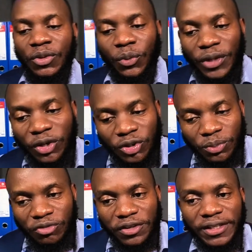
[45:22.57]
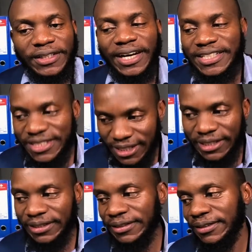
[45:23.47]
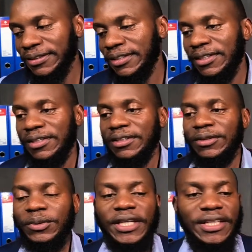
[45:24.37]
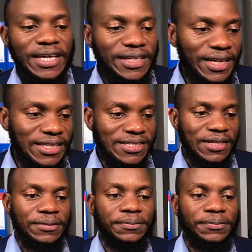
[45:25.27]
We are not moving until we get that answer.